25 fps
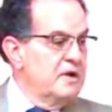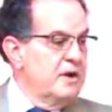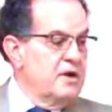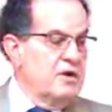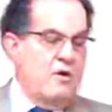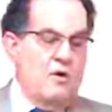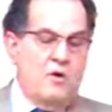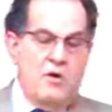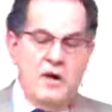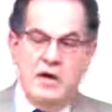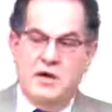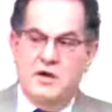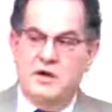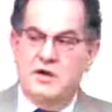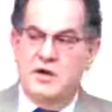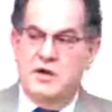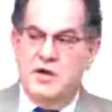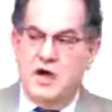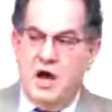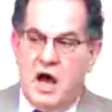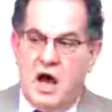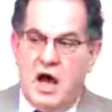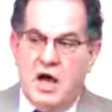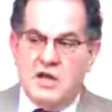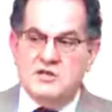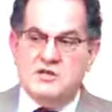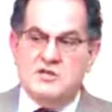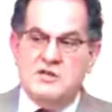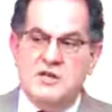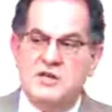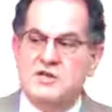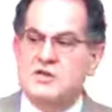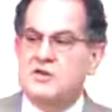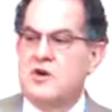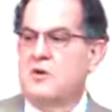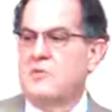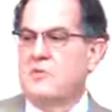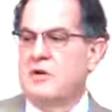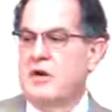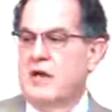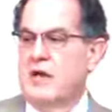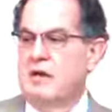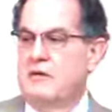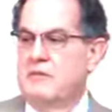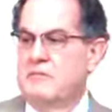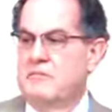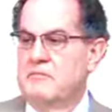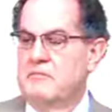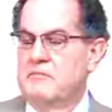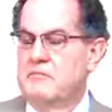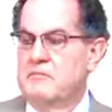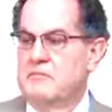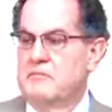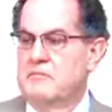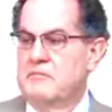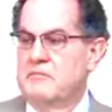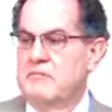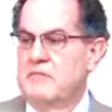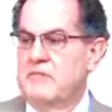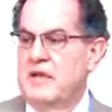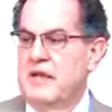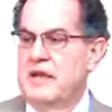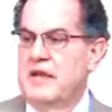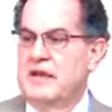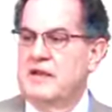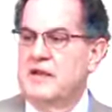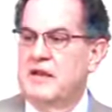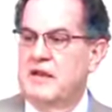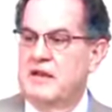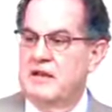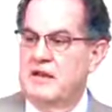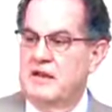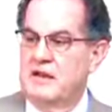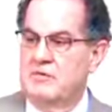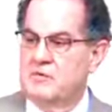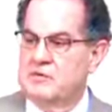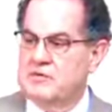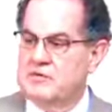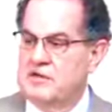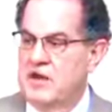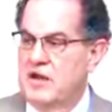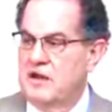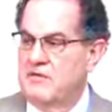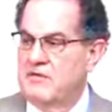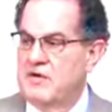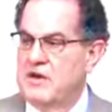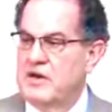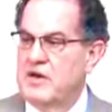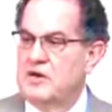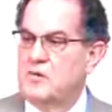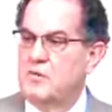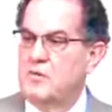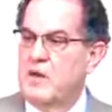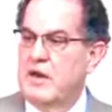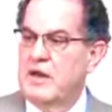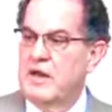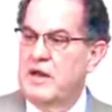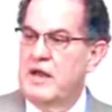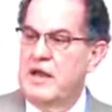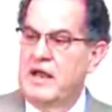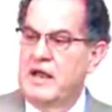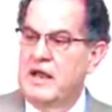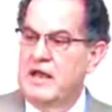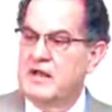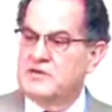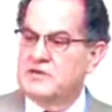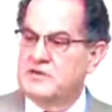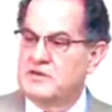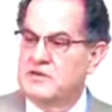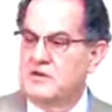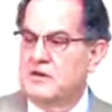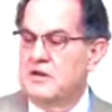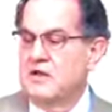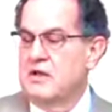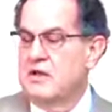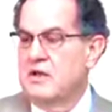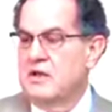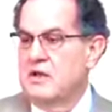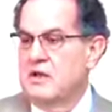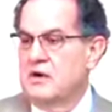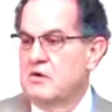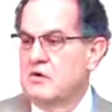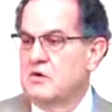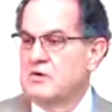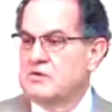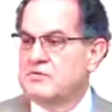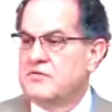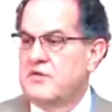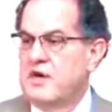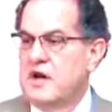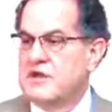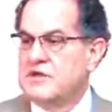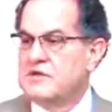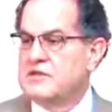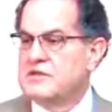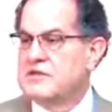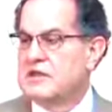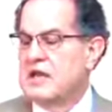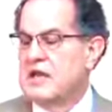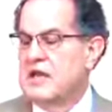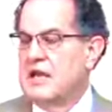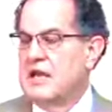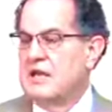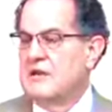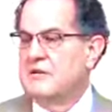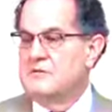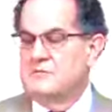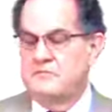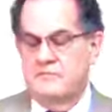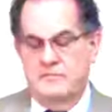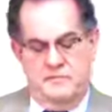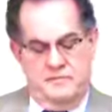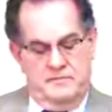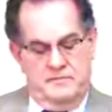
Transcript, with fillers: According to God's determining, they he was delivered into wicked hands and crucified and slain.